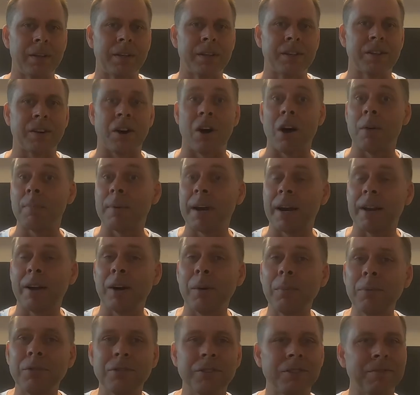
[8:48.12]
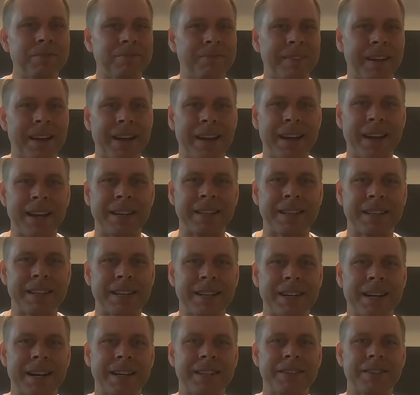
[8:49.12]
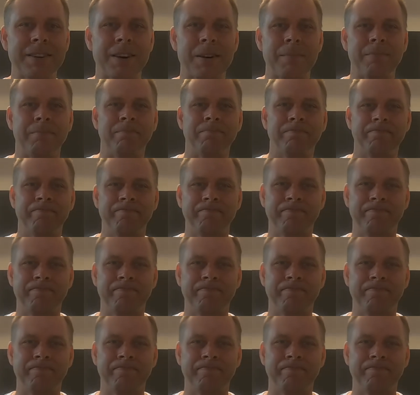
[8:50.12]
So I hope that helps, and see you next time.